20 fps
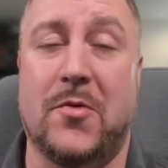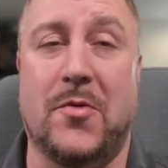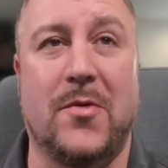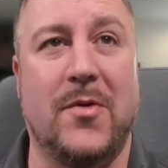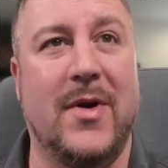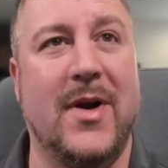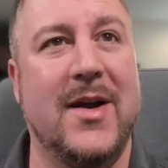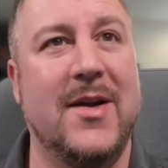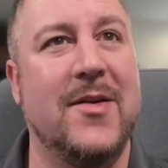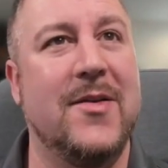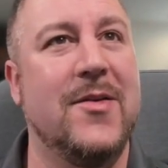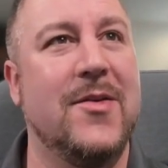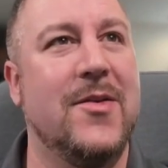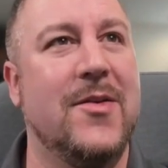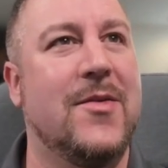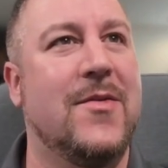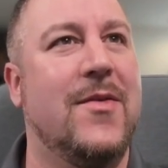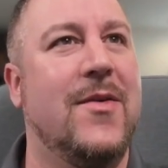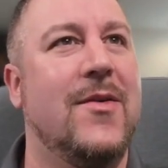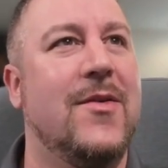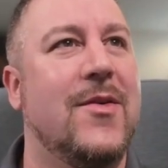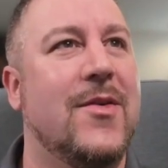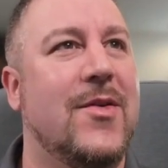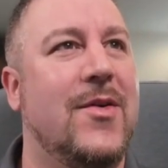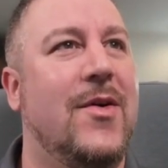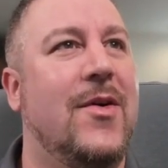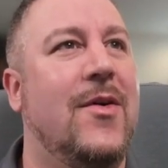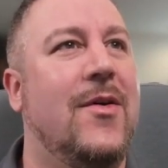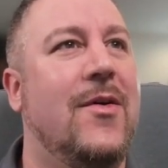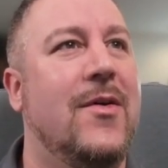great news for us
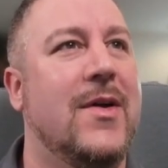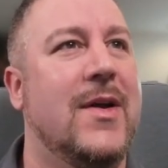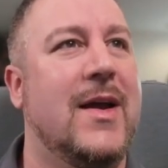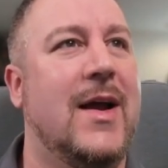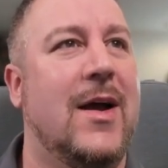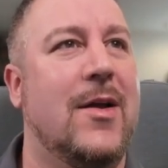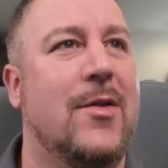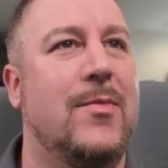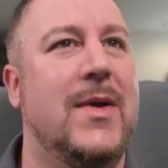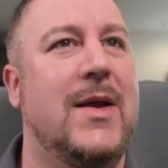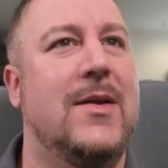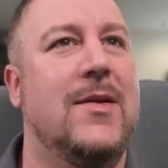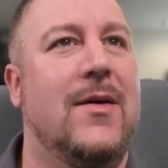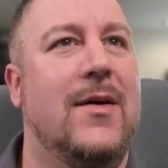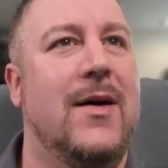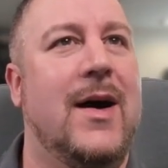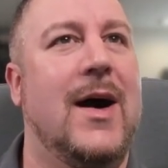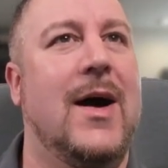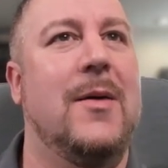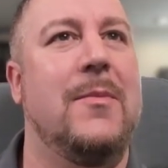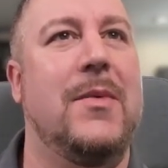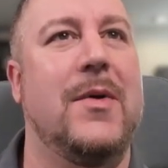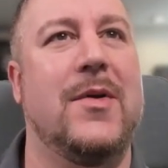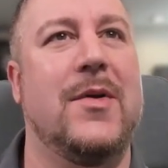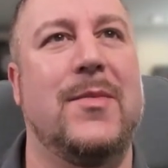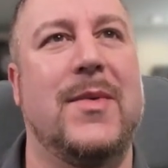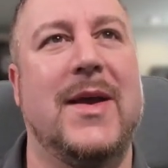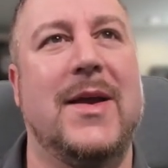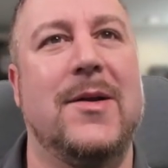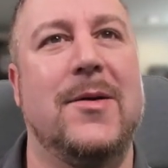all. Yasby.app
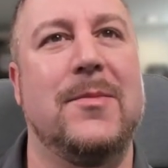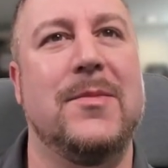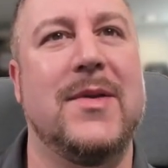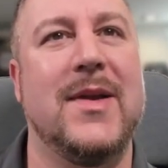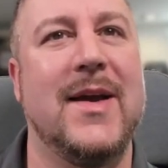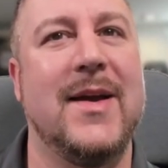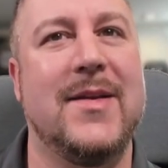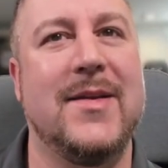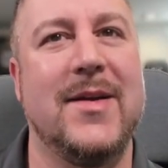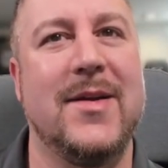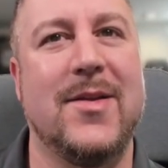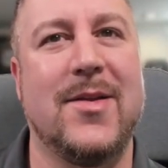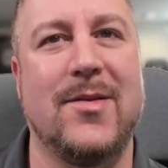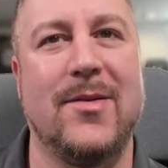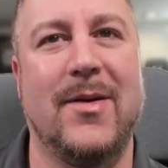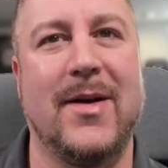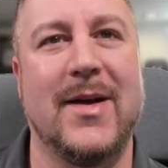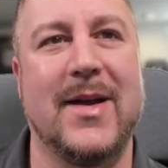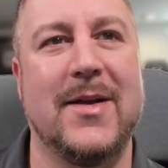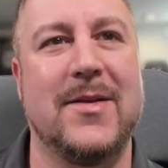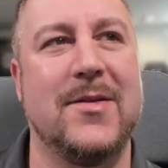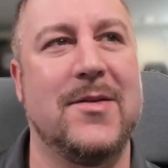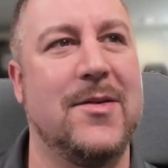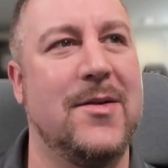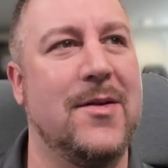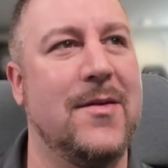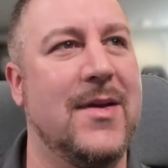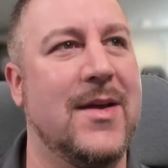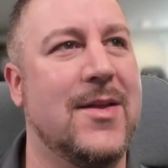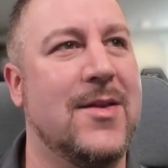has been updated, so I get to
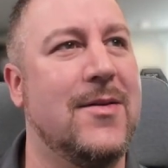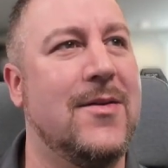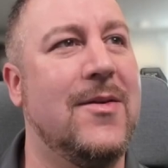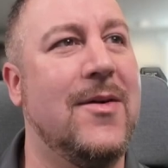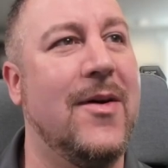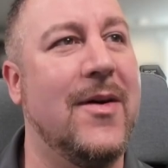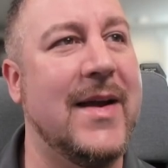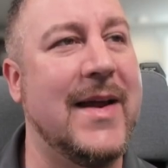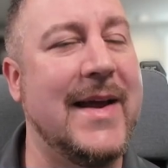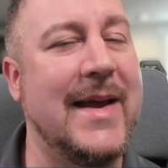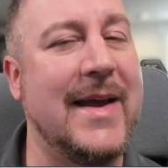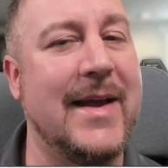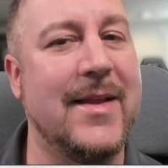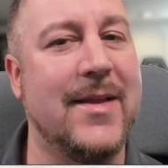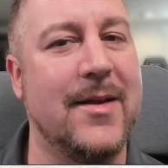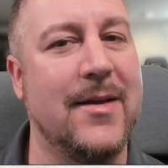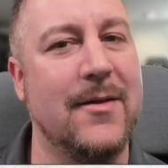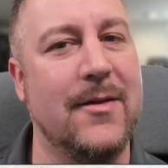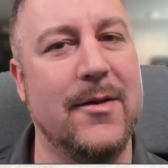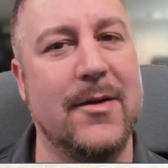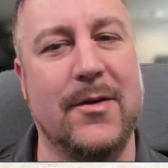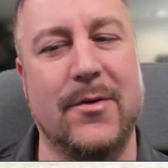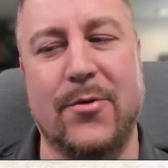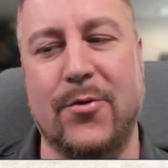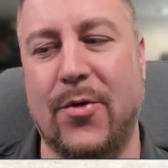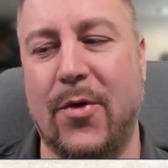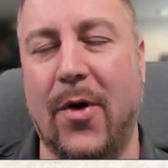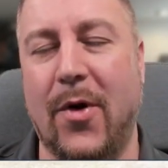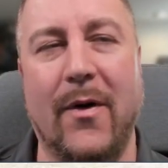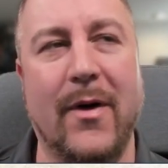do this a lot easier than
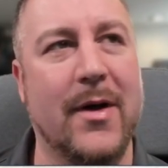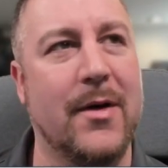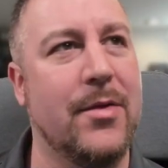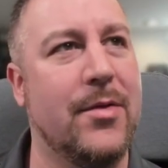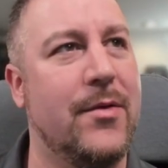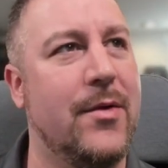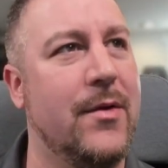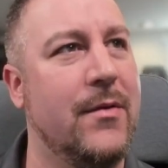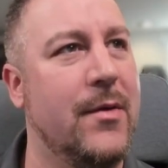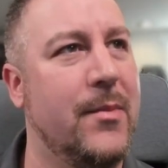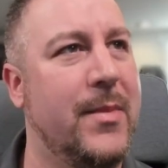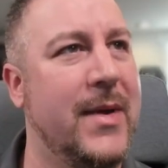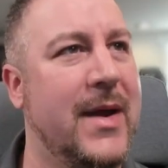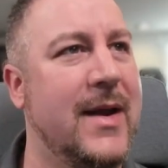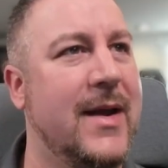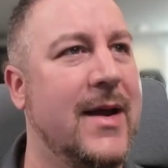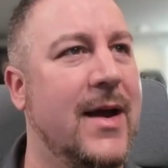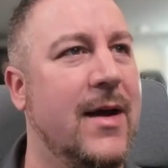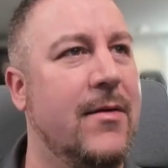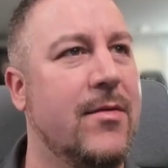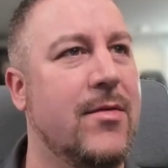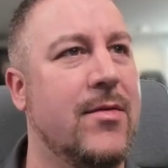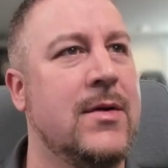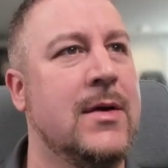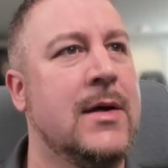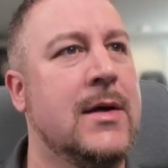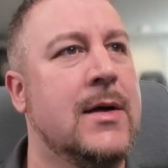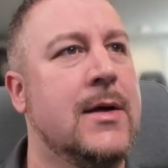trawling through the PDFs.